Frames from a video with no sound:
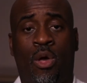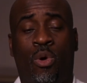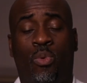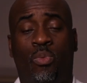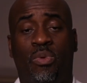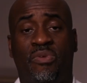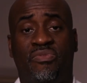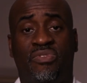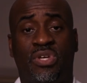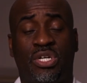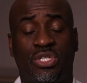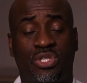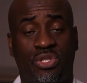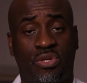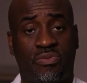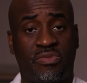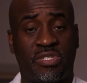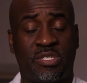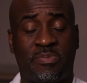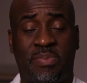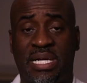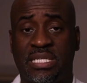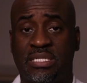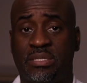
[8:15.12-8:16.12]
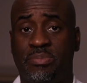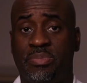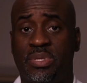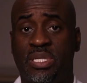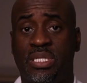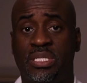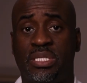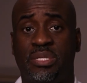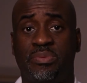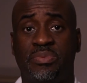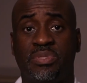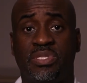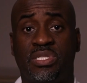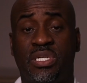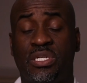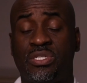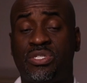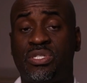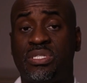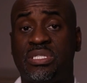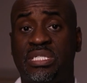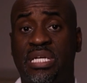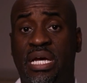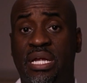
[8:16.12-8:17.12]
We've touched on responsibility, we touched
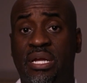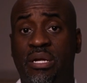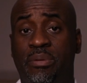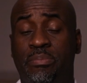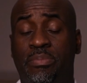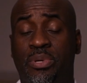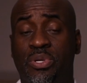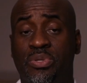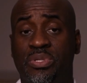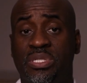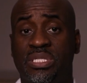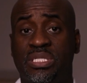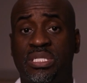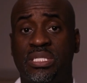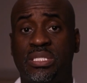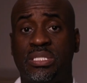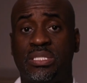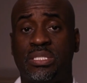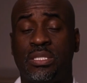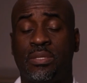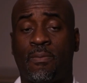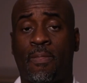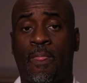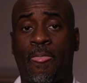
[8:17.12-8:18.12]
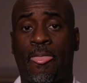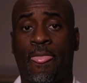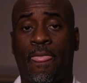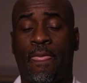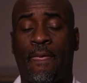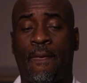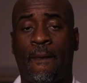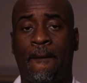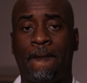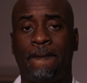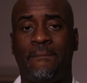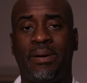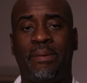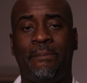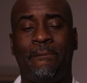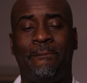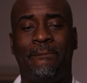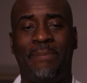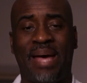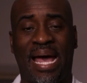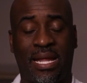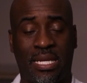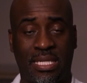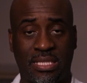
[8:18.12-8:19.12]
on sign-up bonuses, but
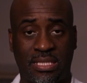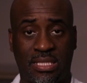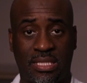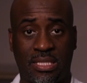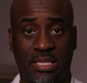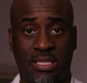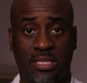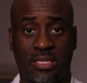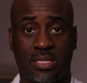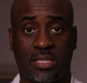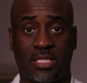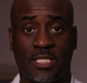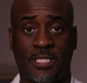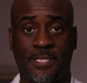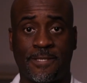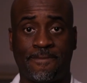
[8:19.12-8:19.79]
balances.